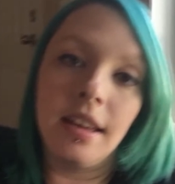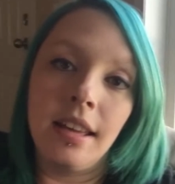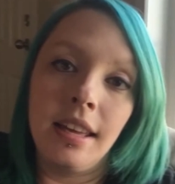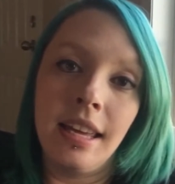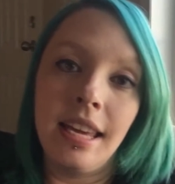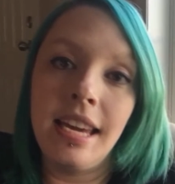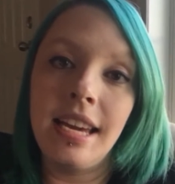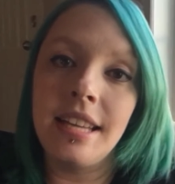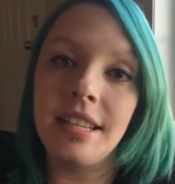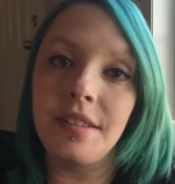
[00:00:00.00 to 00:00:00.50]

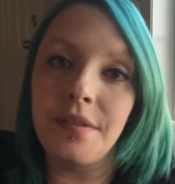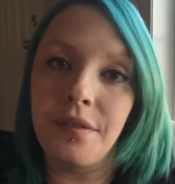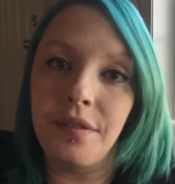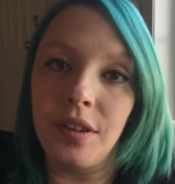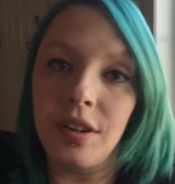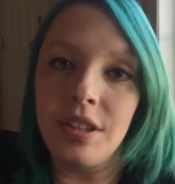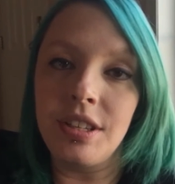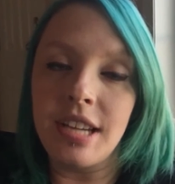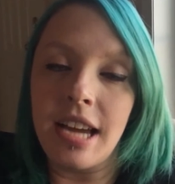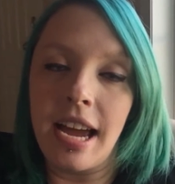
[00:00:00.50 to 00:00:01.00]
He has a
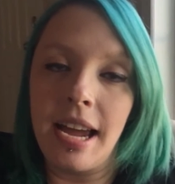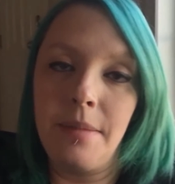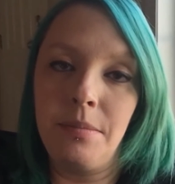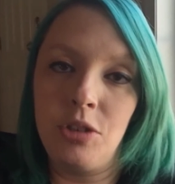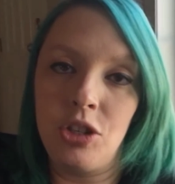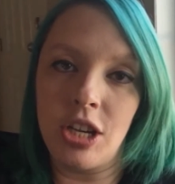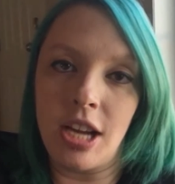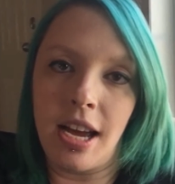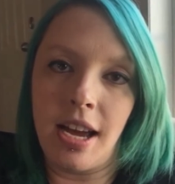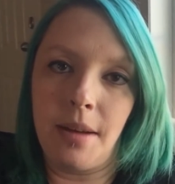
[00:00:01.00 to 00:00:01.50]

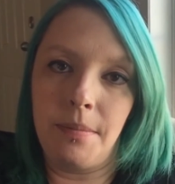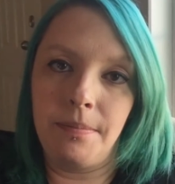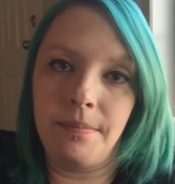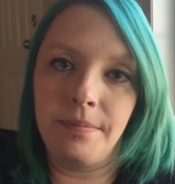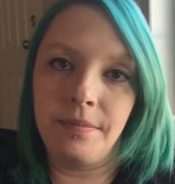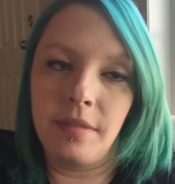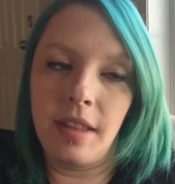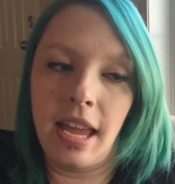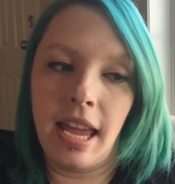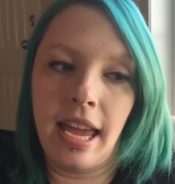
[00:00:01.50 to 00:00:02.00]
full-time job,
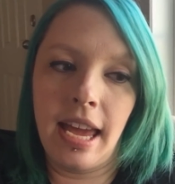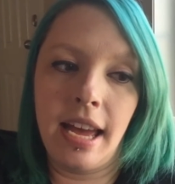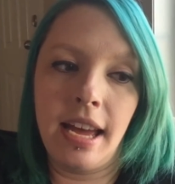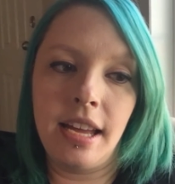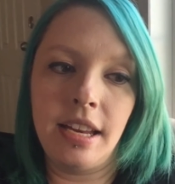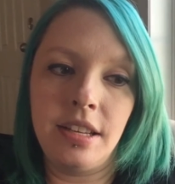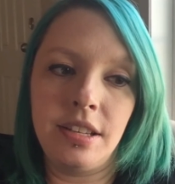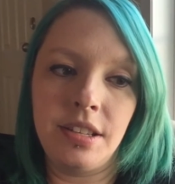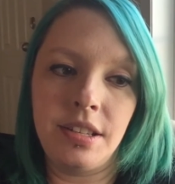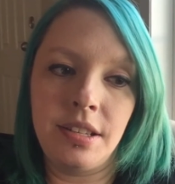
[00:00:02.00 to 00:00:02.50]

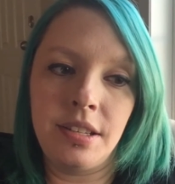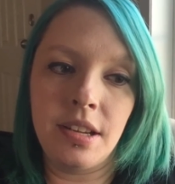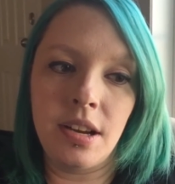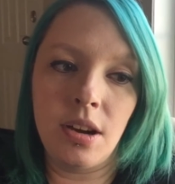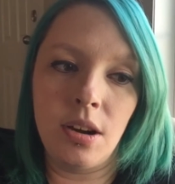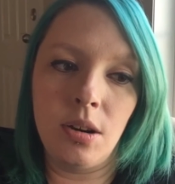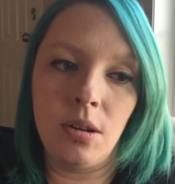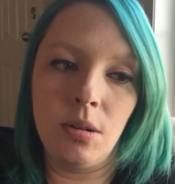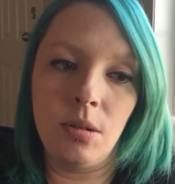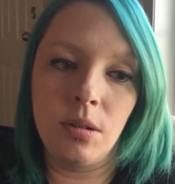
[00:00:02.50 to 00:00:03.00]
and
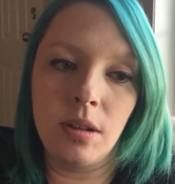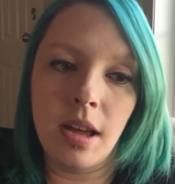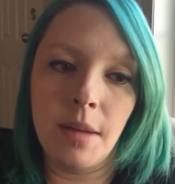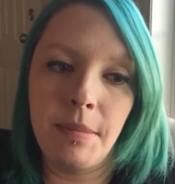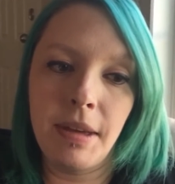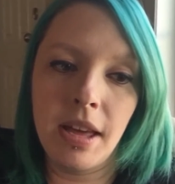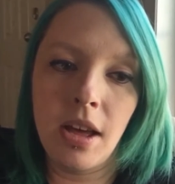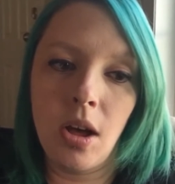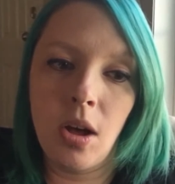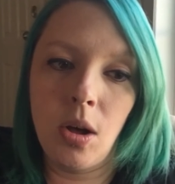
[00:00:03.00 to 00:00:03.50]
so
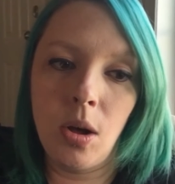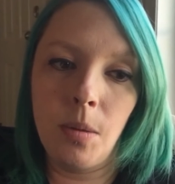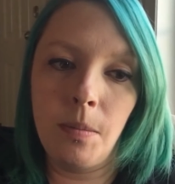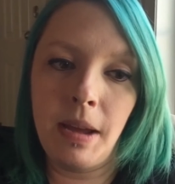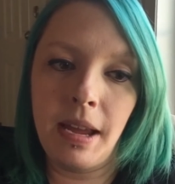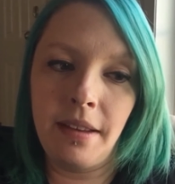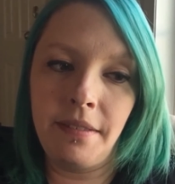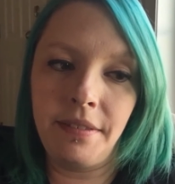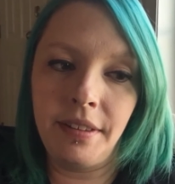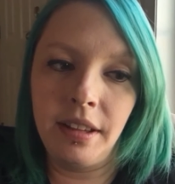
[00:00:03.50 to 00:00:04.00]
coming home
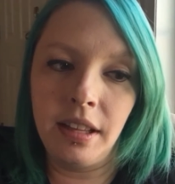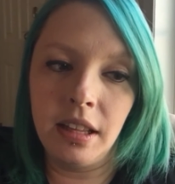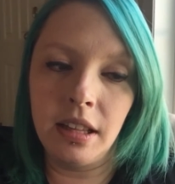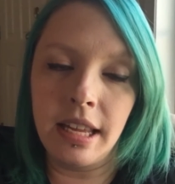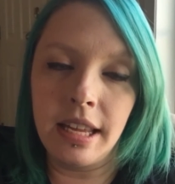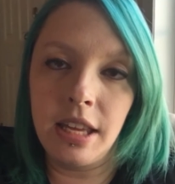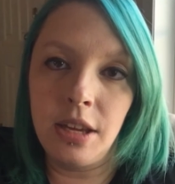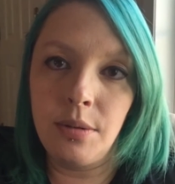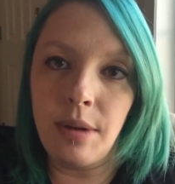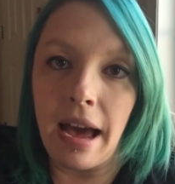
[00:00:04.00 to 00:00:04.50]
and feeling
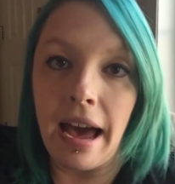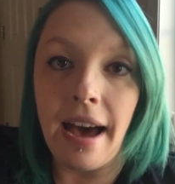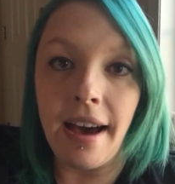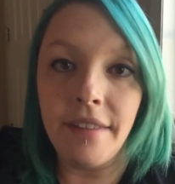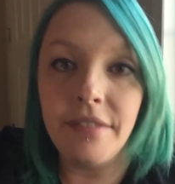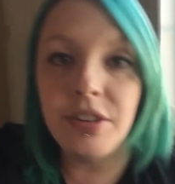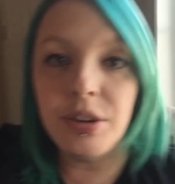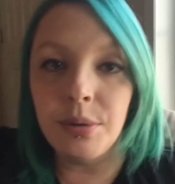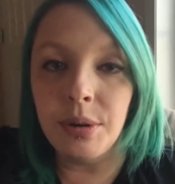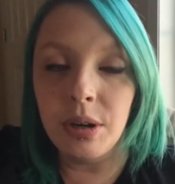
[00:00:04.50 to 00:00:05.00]
like you
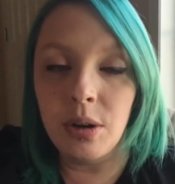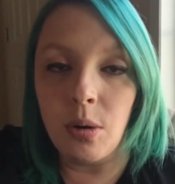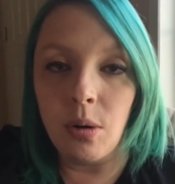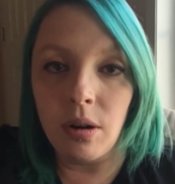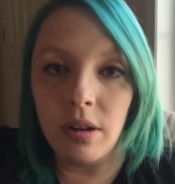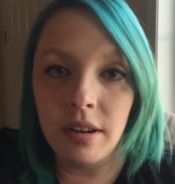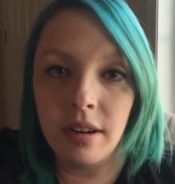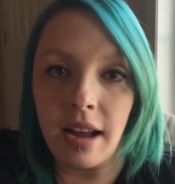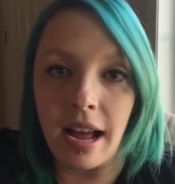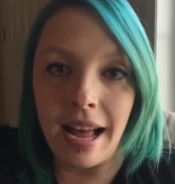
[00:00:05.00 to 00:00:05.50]
have to
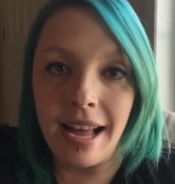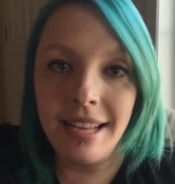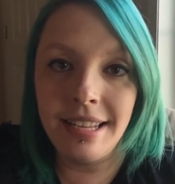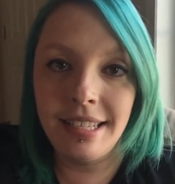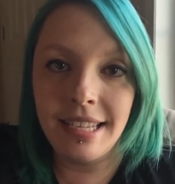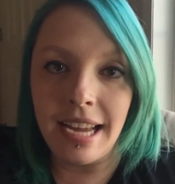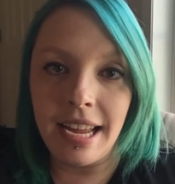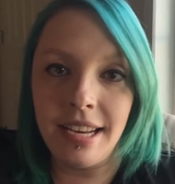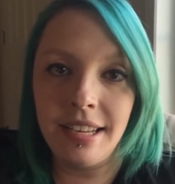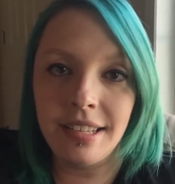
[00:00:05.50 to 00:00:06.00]
record
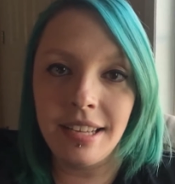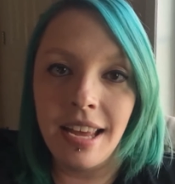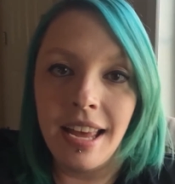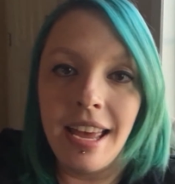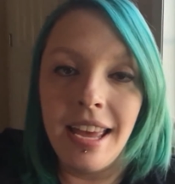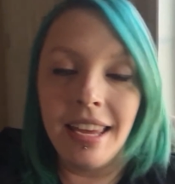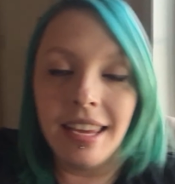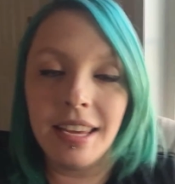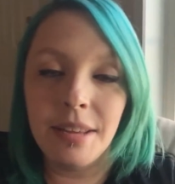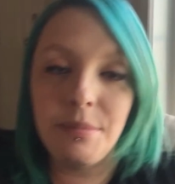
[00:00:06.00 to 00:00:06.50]
content
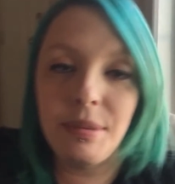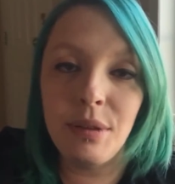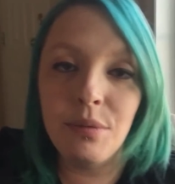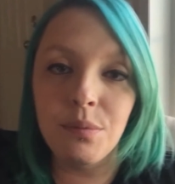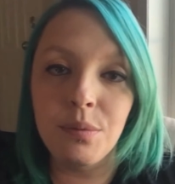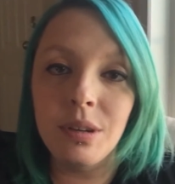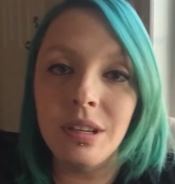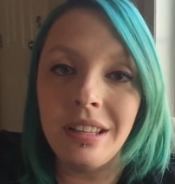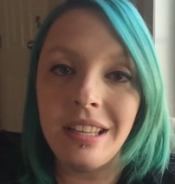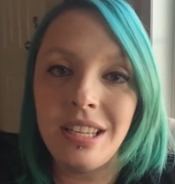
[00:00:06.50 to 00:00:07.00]
can be
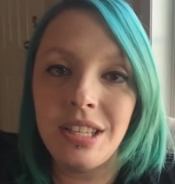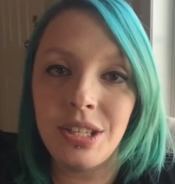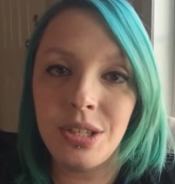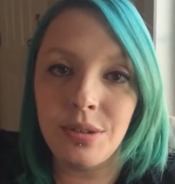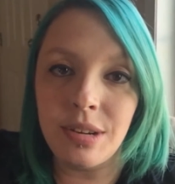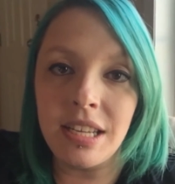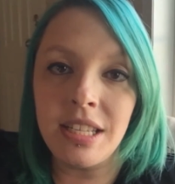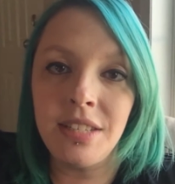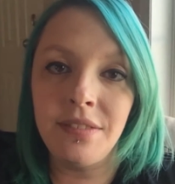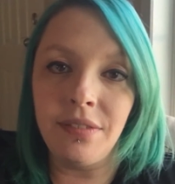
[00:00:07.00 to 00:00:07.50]
really
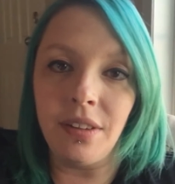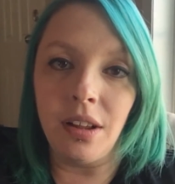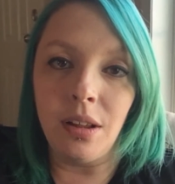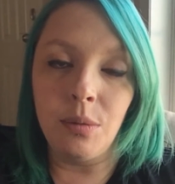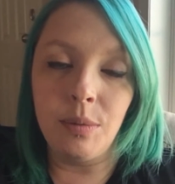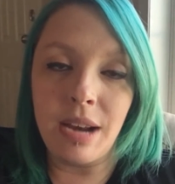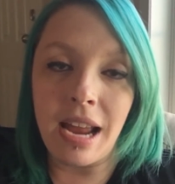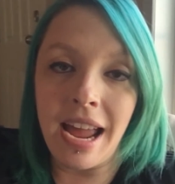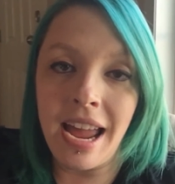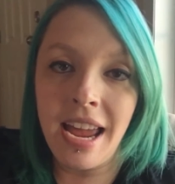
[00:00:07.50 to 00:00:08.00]

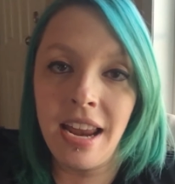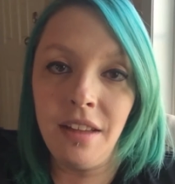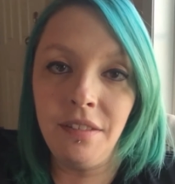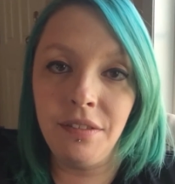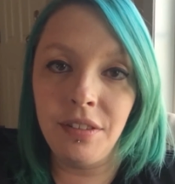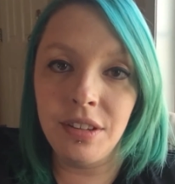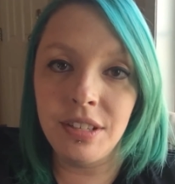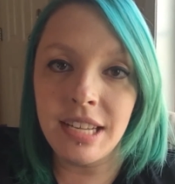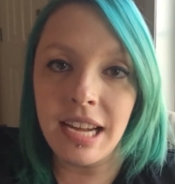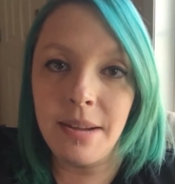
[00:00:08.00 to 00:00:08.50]
stressful. When I had a
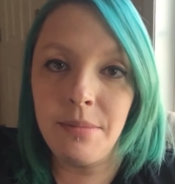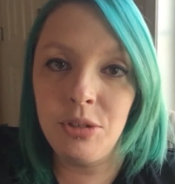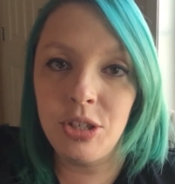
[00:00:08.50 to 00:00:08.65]
full-time